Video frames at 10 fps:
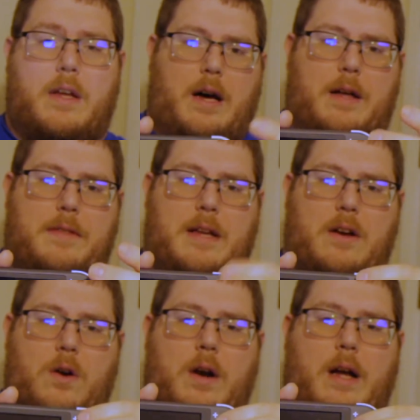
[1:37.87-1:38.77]
they
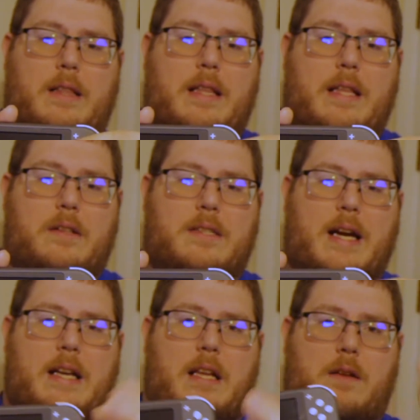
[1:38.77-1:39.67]
are a little
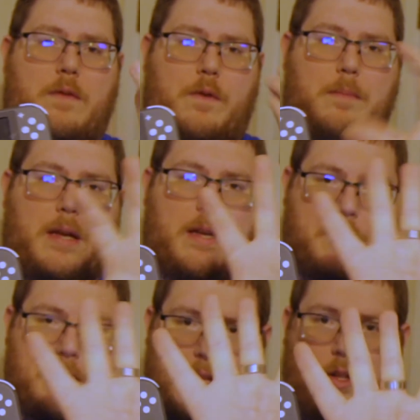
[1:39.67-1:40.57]
tiny. For me, I've
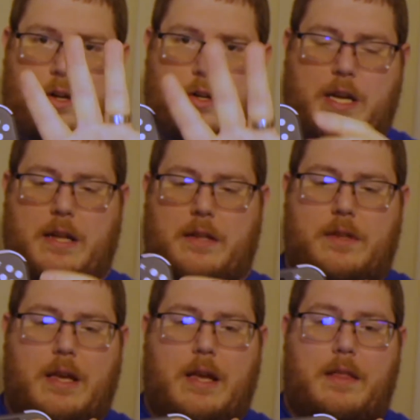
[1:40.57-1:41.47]
got large hands.
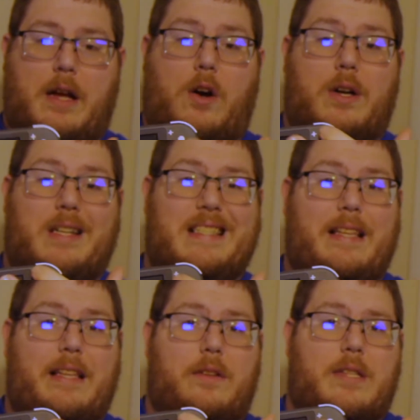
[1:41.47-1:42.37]
They are a
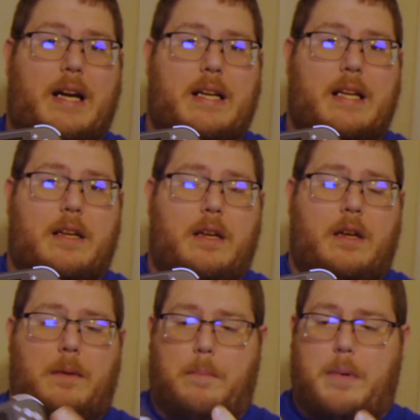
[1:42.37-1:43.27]
little tiny,
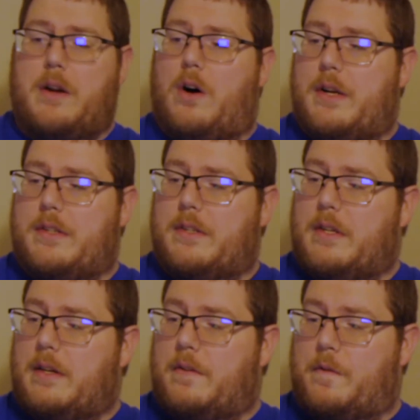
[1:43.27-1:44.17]
but
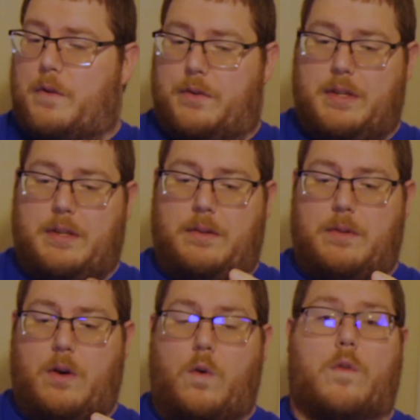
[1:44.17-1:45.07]
honestly, for
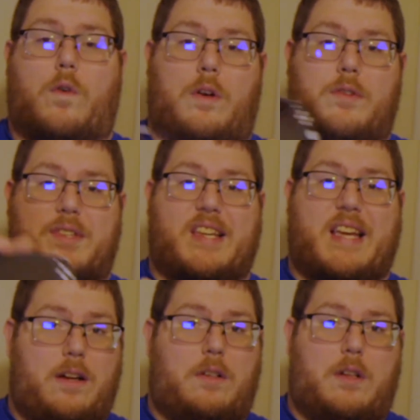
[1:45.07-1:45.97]
the overall
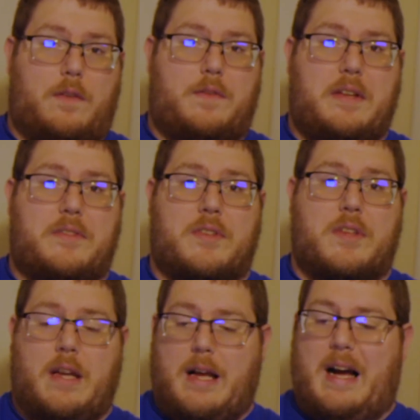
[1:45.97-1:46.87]
scale of this,
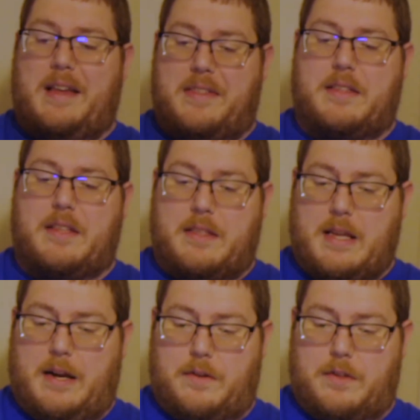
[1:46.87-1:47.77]
I think that
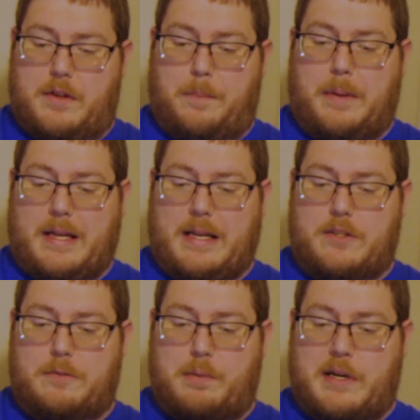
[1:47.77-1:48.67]
they're
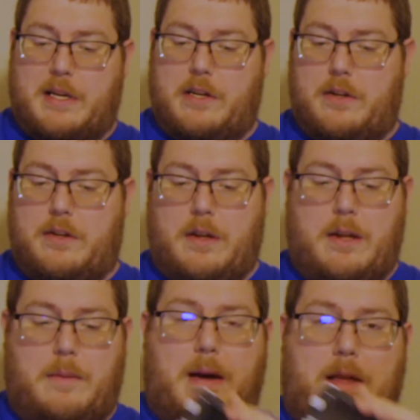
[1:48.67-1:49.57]
placed pretty good.
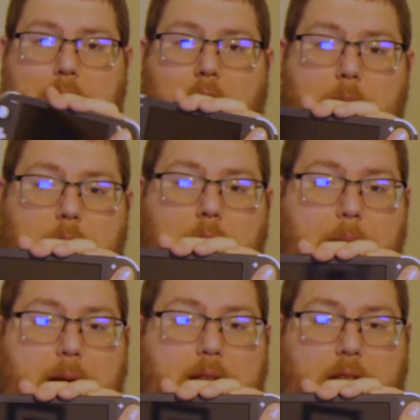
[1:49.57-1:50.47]
My thumb could
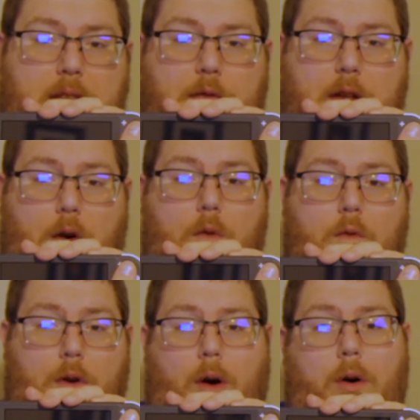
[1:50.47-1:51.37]
basically fit
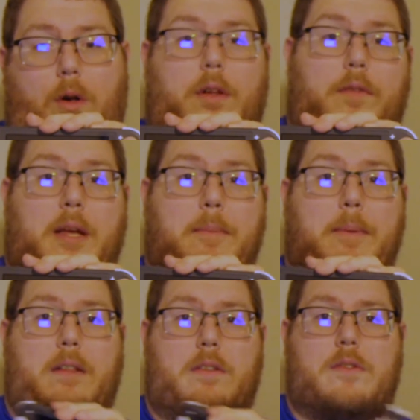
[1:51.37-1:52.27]
over all of the
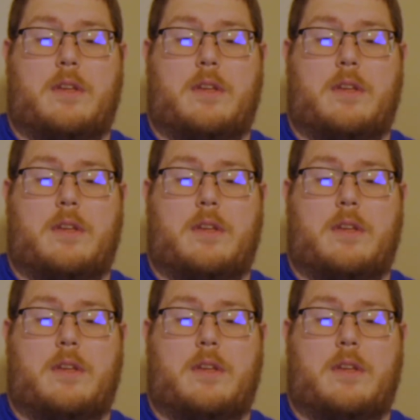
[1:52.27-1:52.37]
buttons,